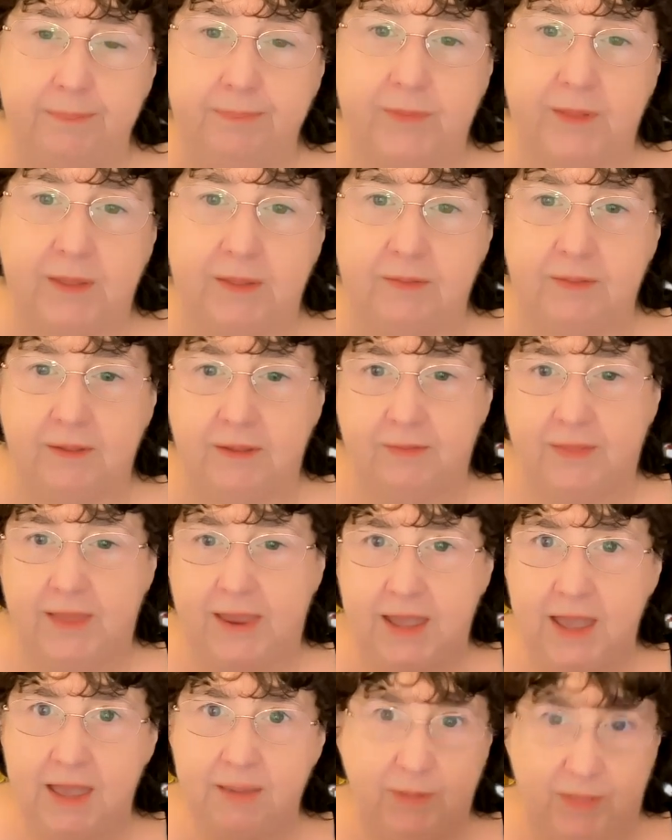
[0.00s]

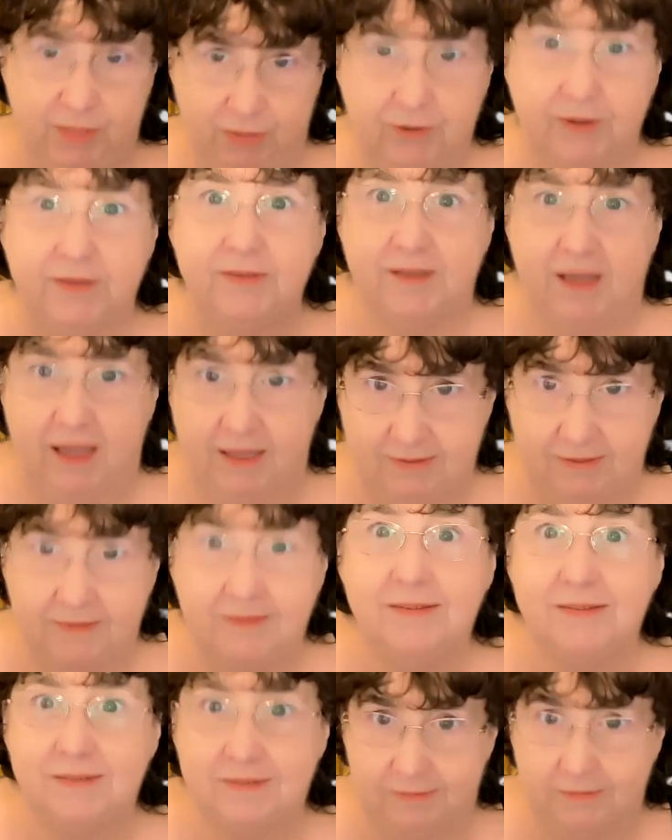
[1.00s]
they came in three
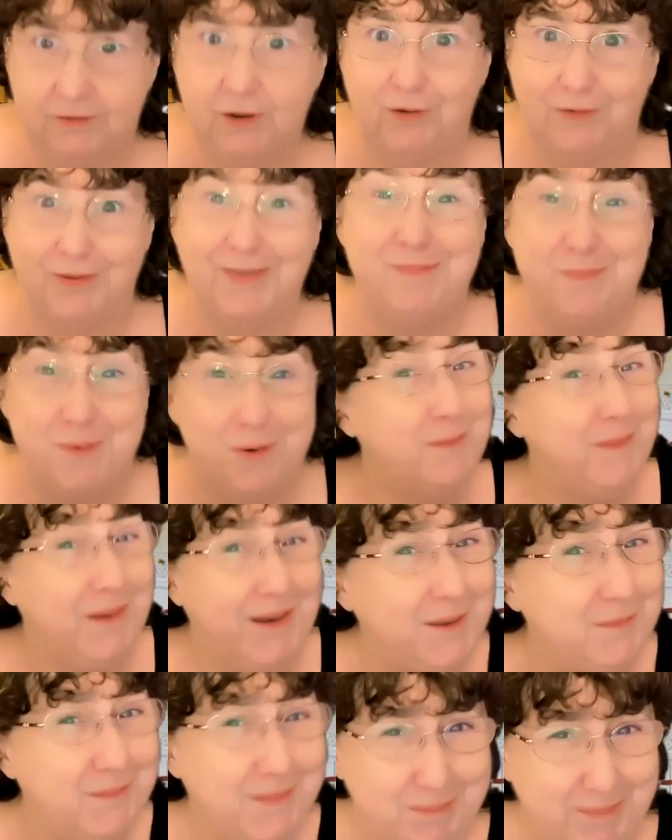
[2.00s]
sizes, small,
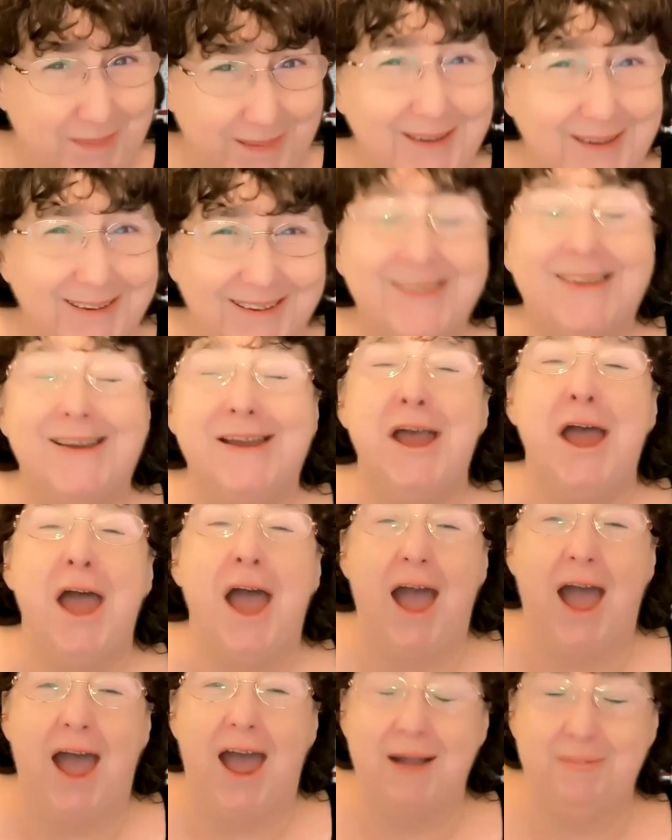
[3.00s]
medium, and big.
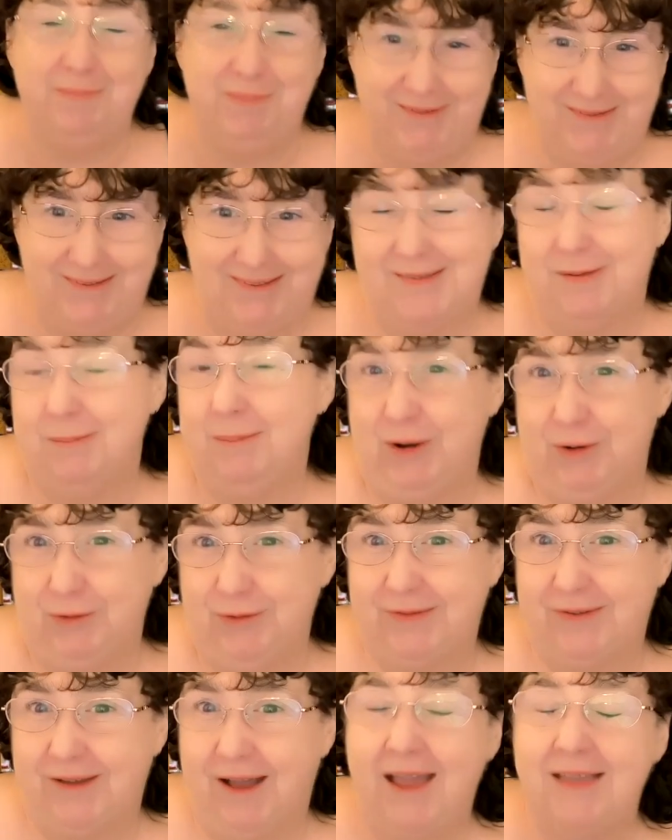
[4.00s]
This is a middle
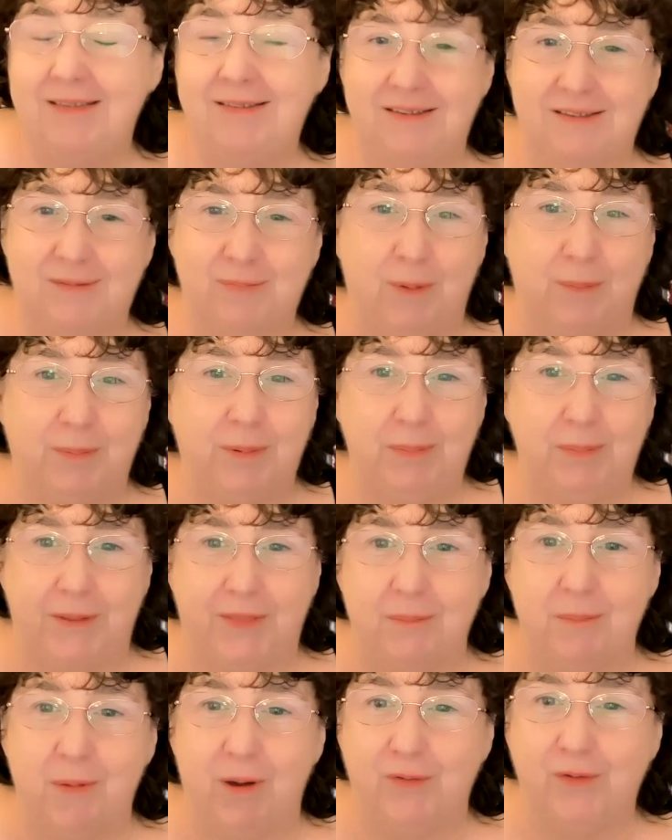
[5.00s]
size. It's probably
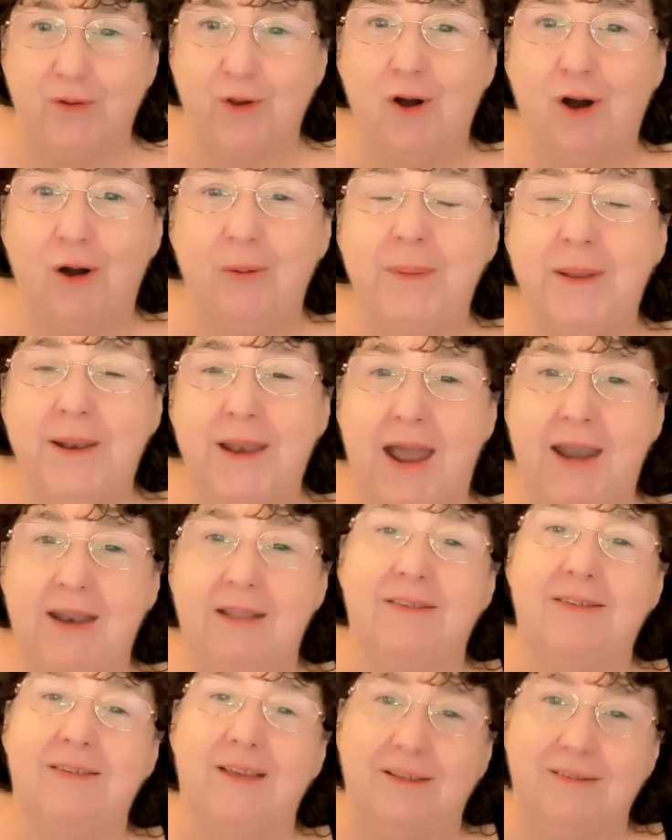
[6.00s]
the most common, and
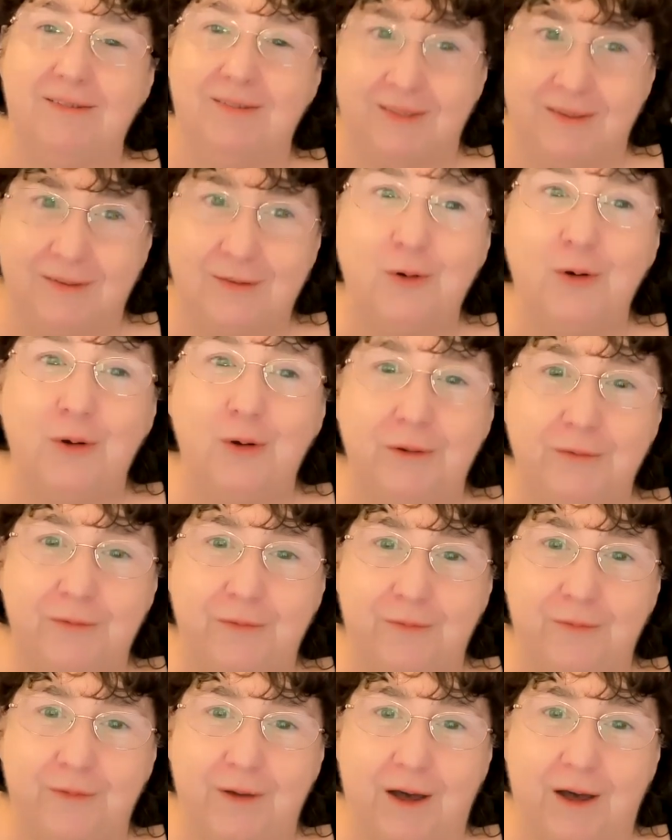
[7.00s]
it's the sort of